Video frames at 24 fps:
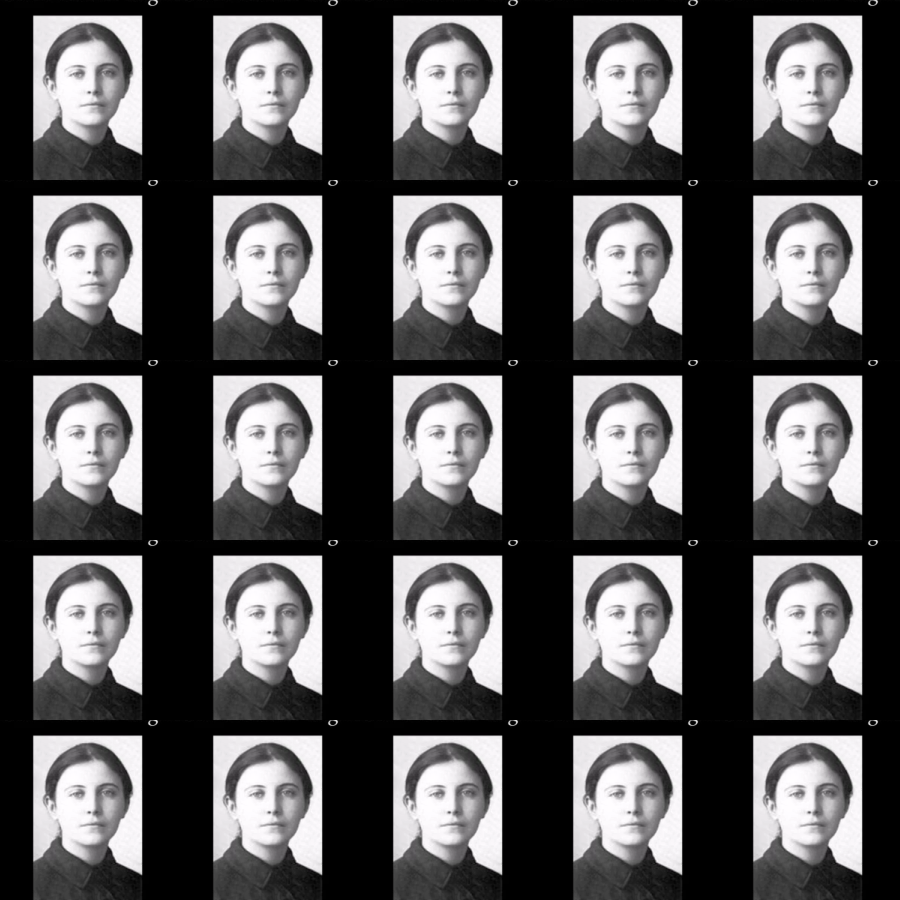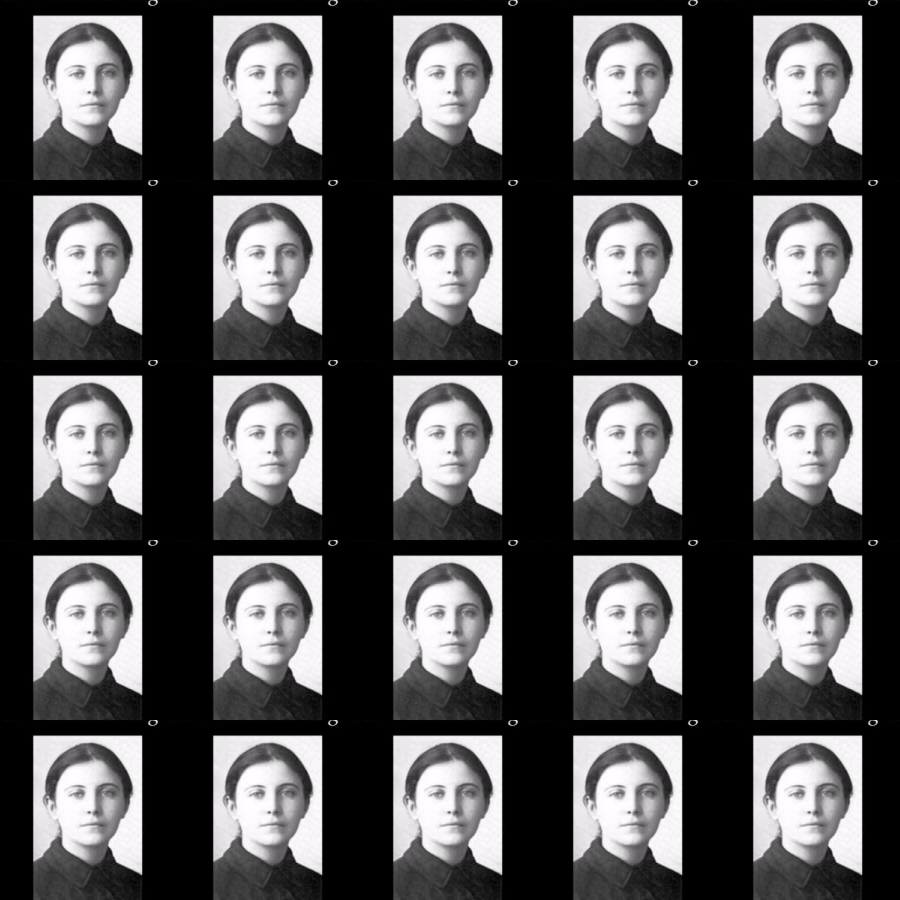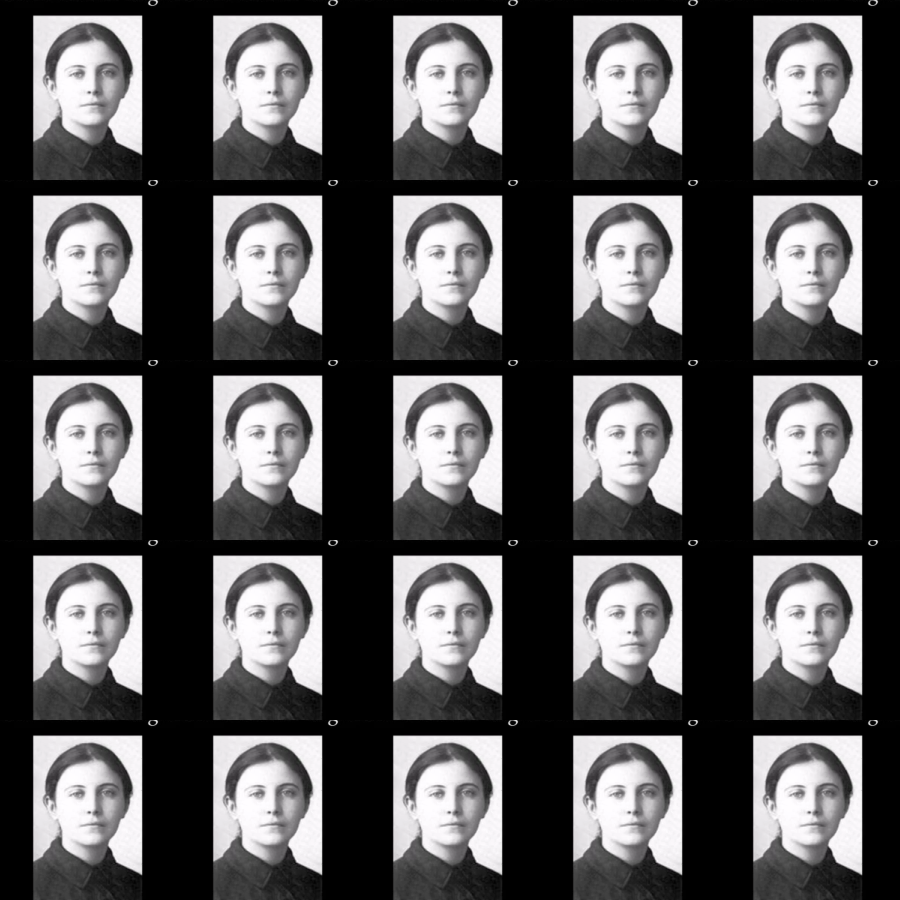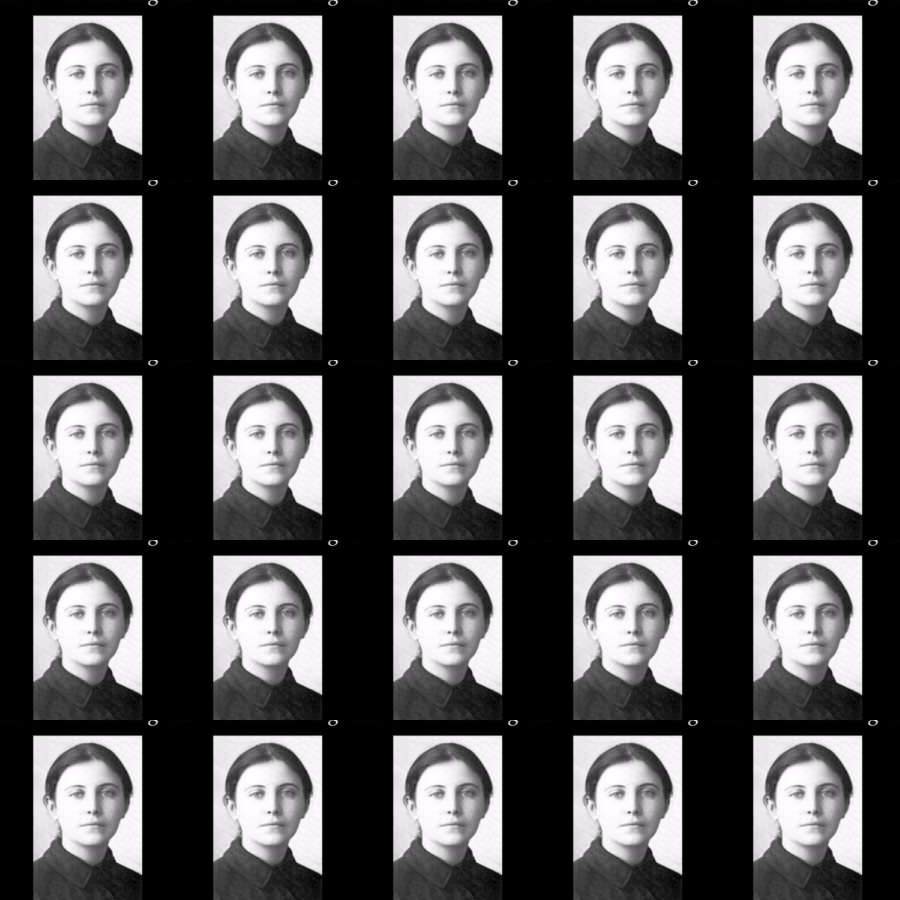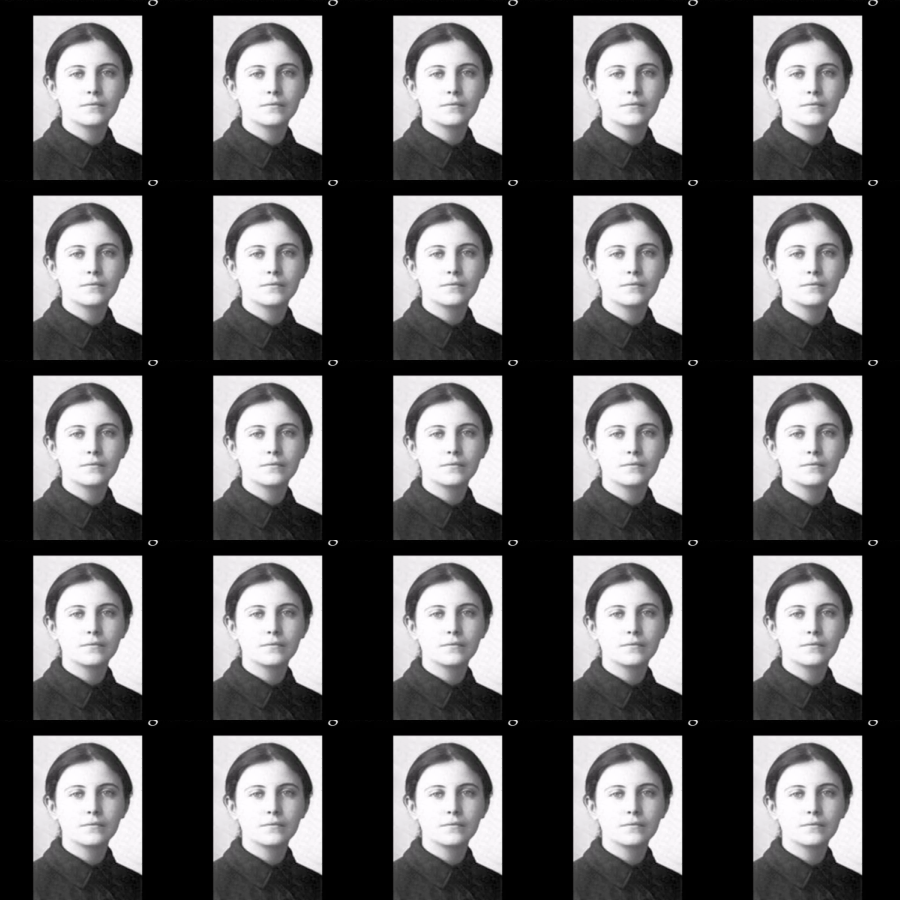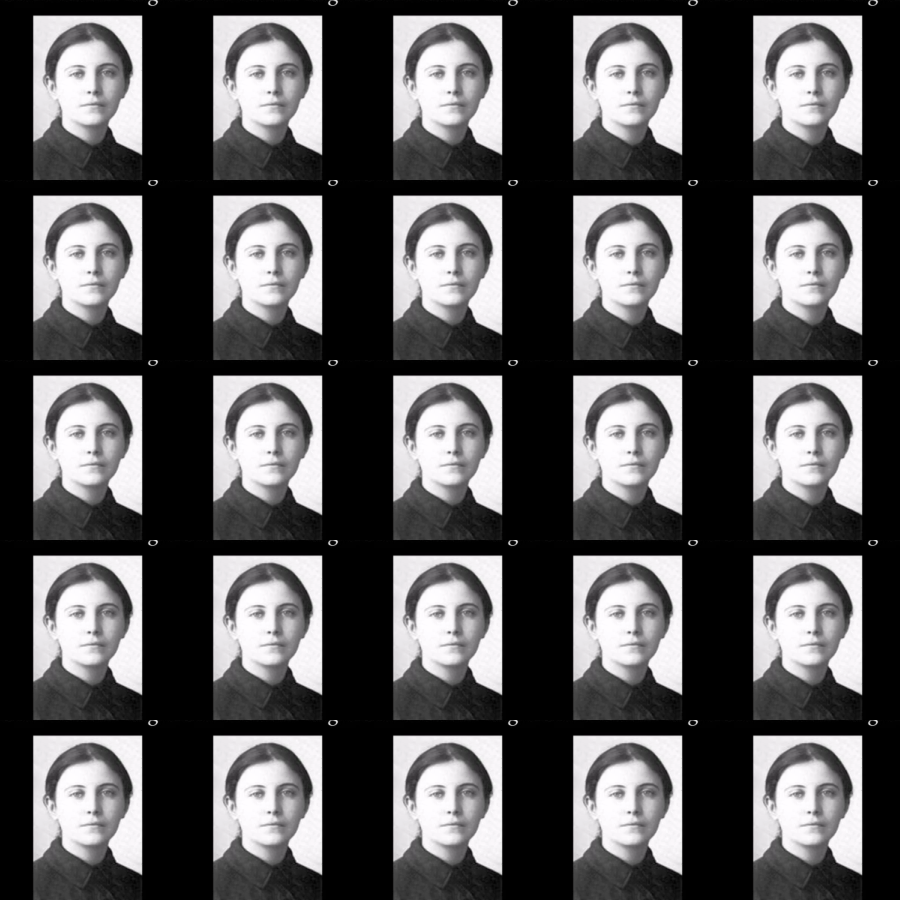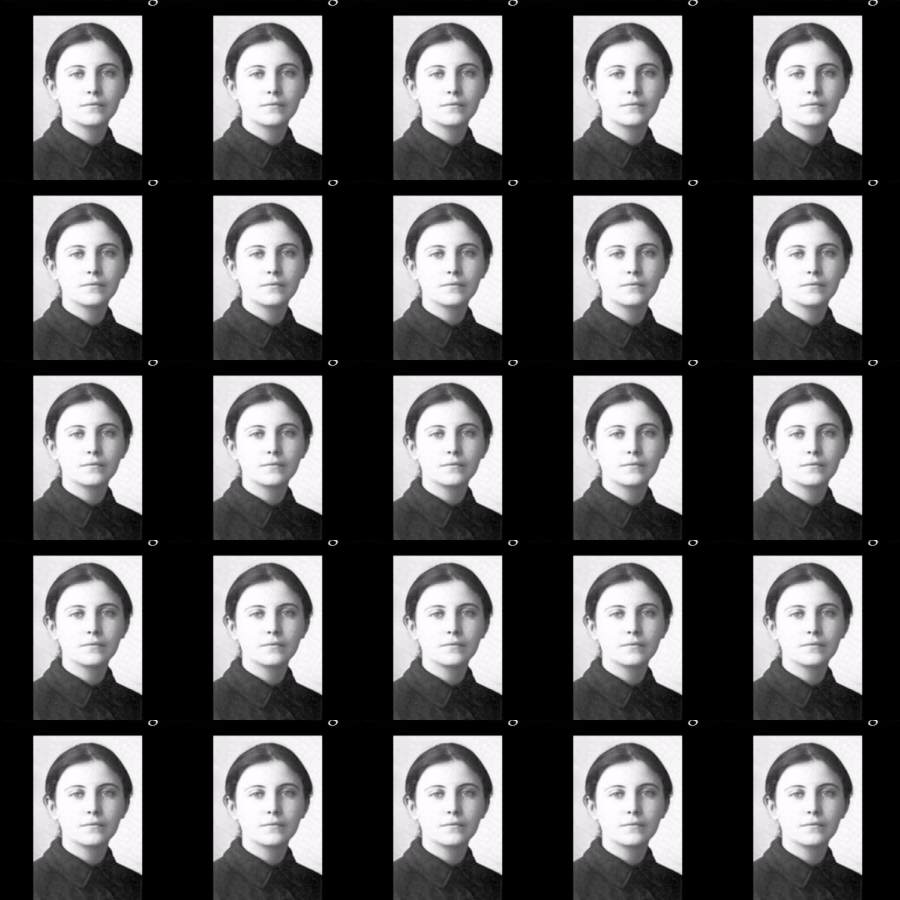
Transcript: This is a still picture; no speech is visible.